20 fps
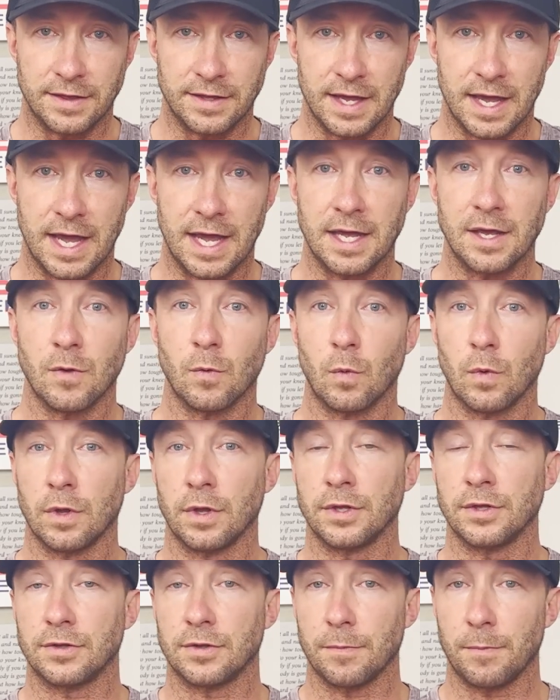day,
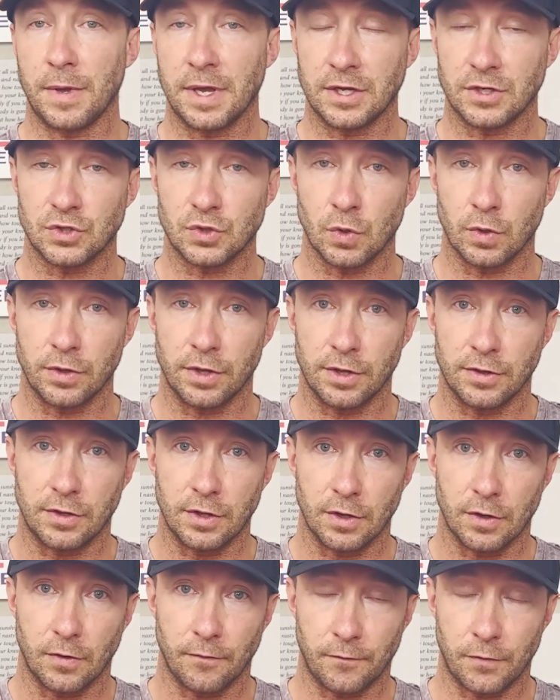willing to make sure
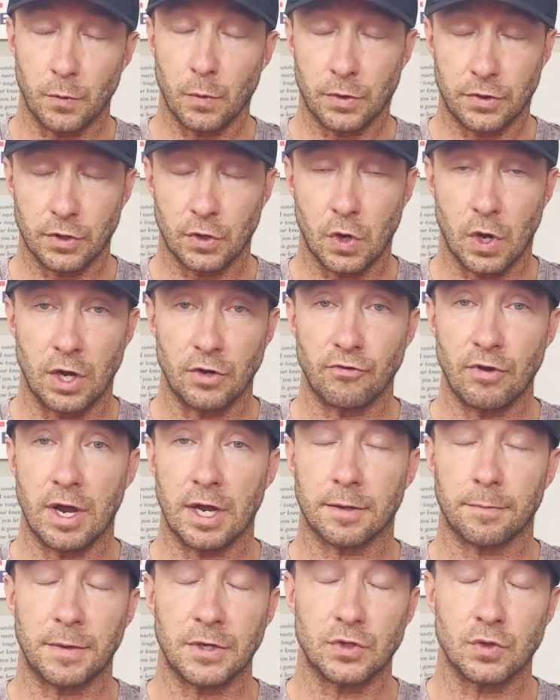that with the
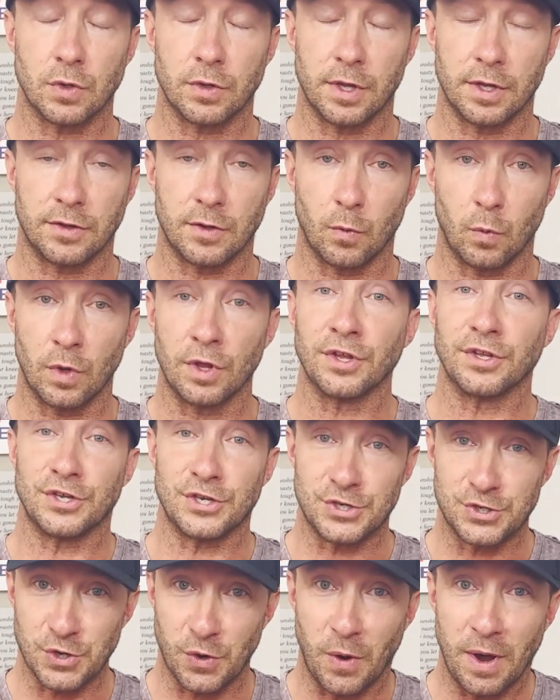contract, make sure that they're willing to
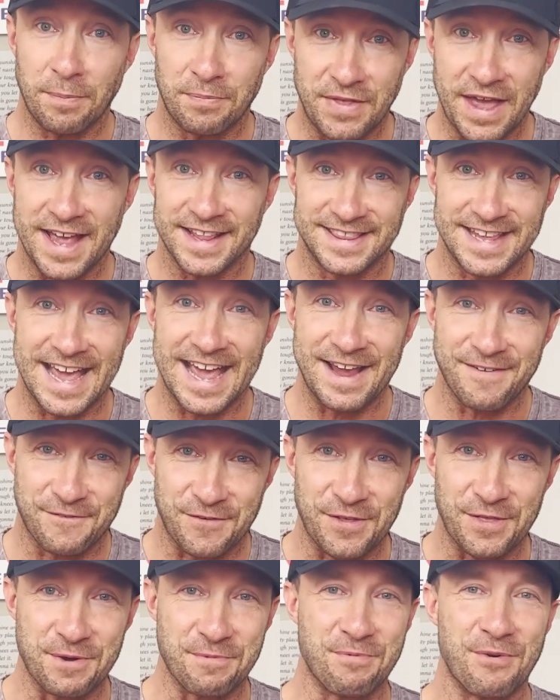show up that day
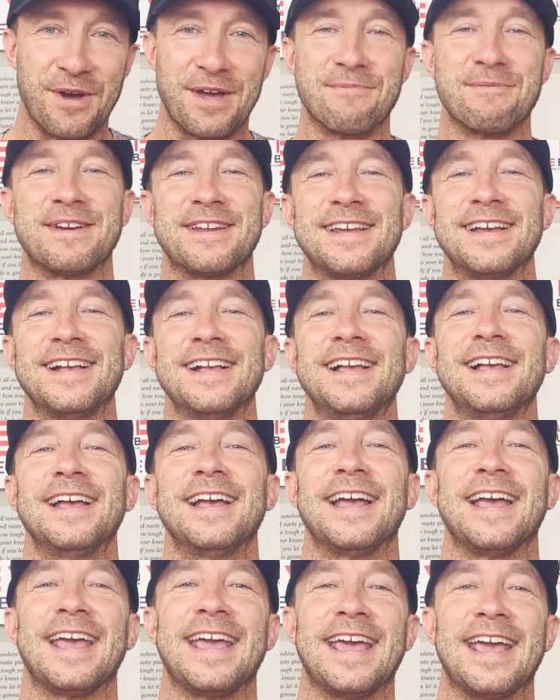for the appointment,
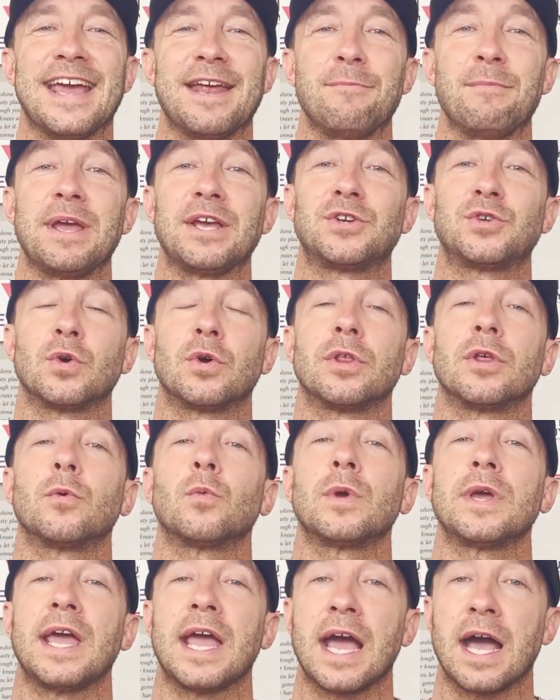and make sure that
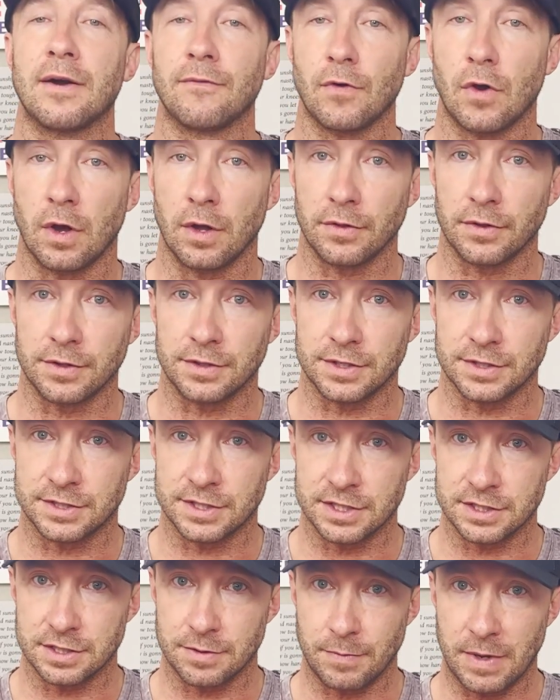we have all the
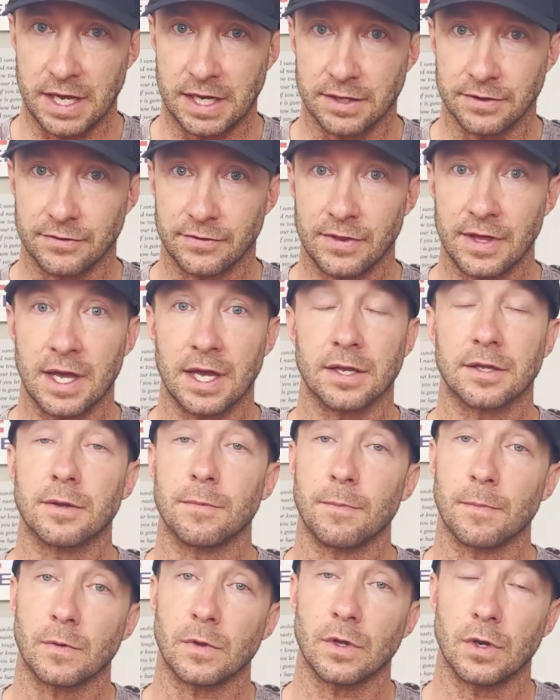decision makers there
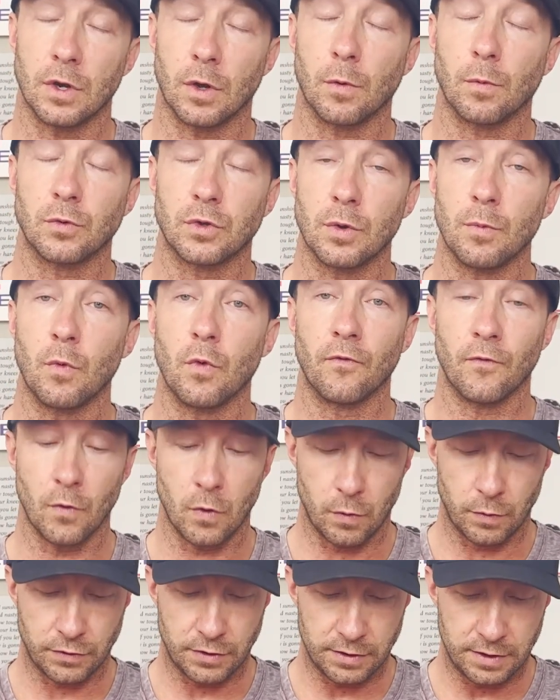to move
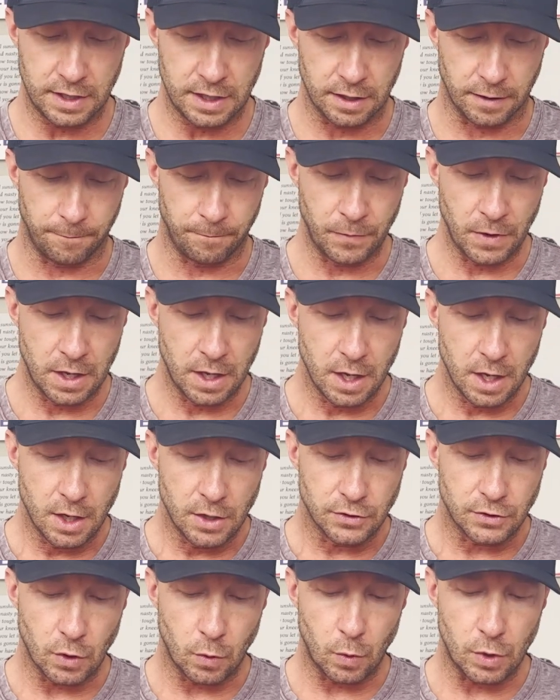forward with the deal.
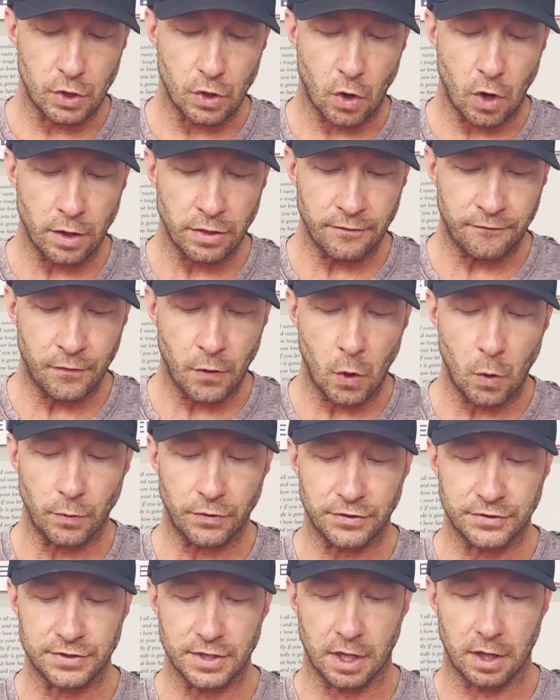So when you're on the phone with
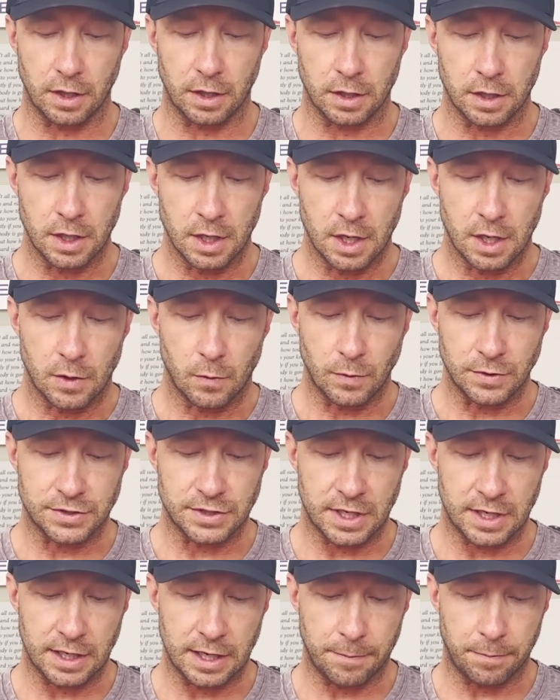the seller, when
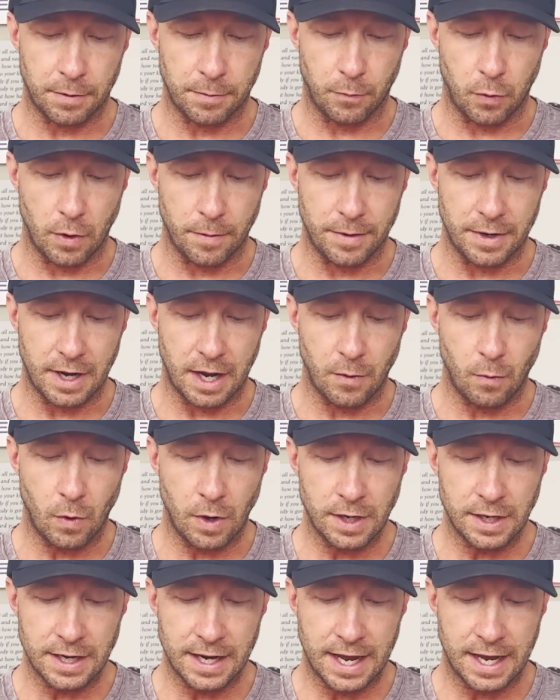setting up an appointment, I
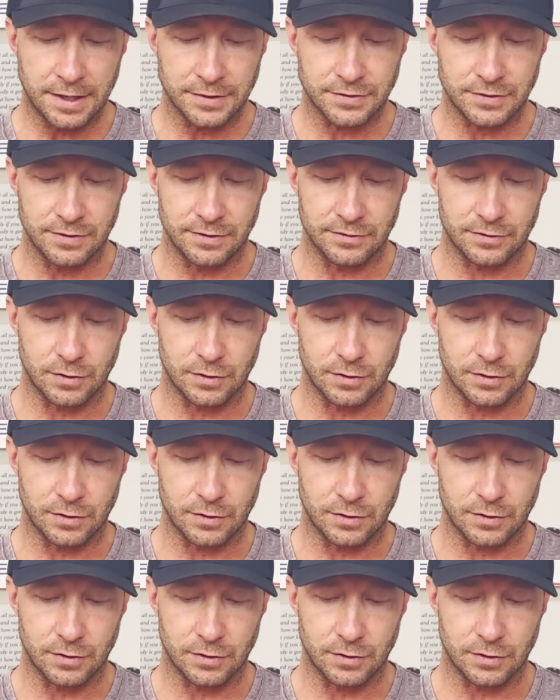want you to ask these